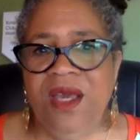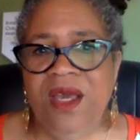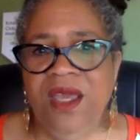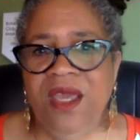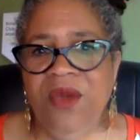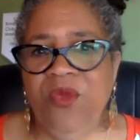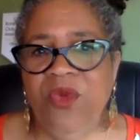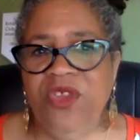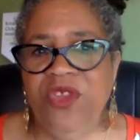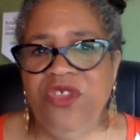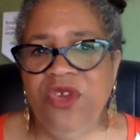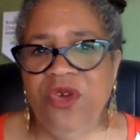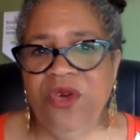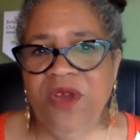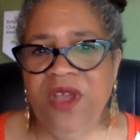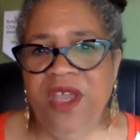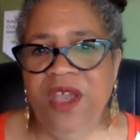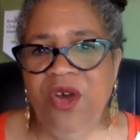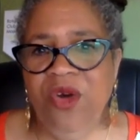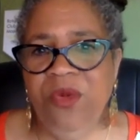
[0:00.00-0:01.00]
And with your
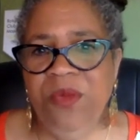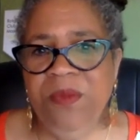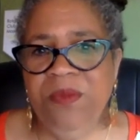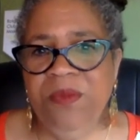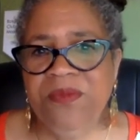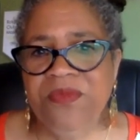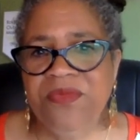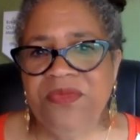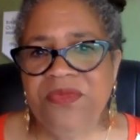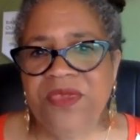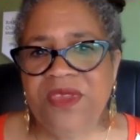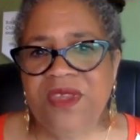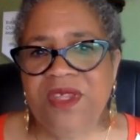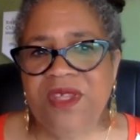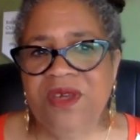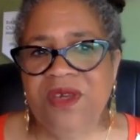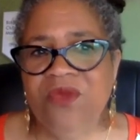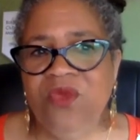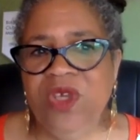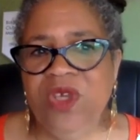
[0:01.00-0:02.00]
help,
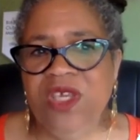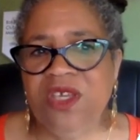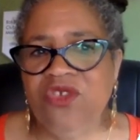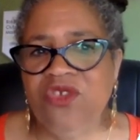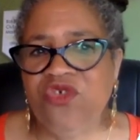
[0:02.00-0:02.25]
we can